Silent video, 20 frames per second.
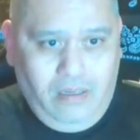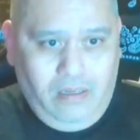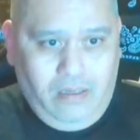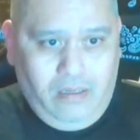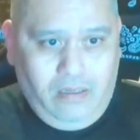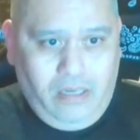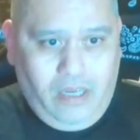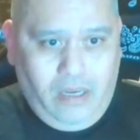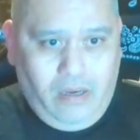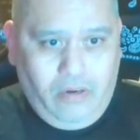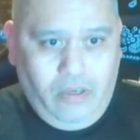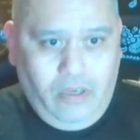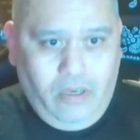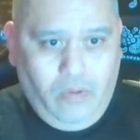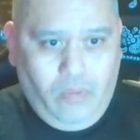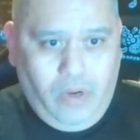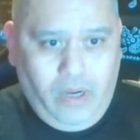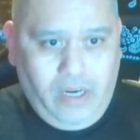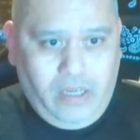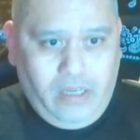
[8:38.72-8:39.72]
Now, do you
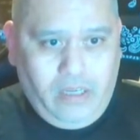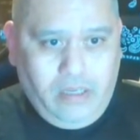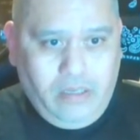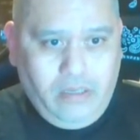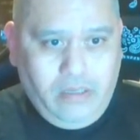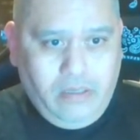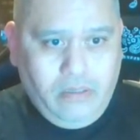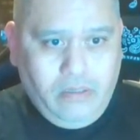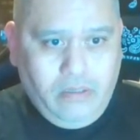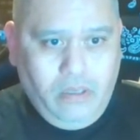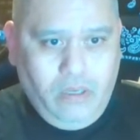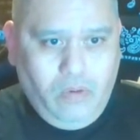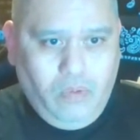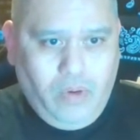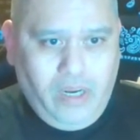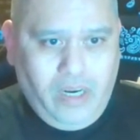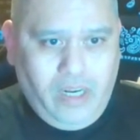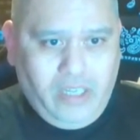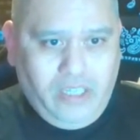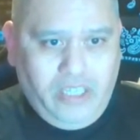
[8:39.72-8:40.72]

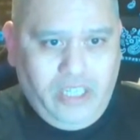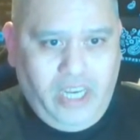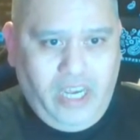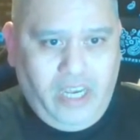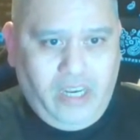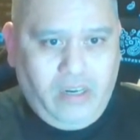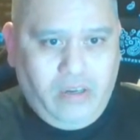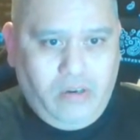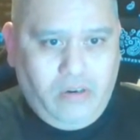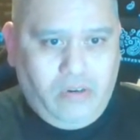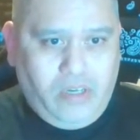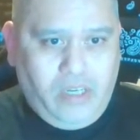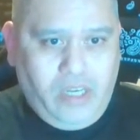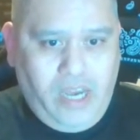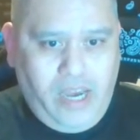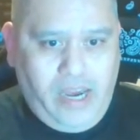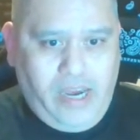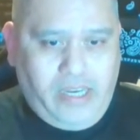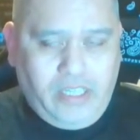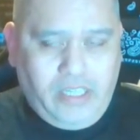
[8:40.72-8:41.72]
want a check or
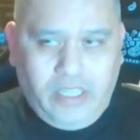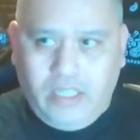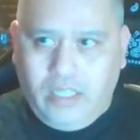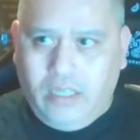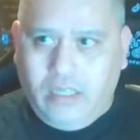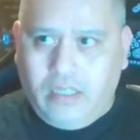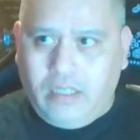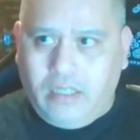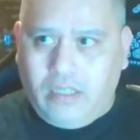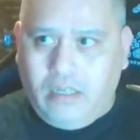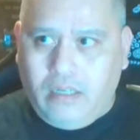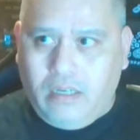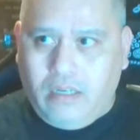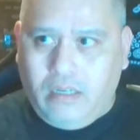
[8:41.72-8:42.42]
cash, says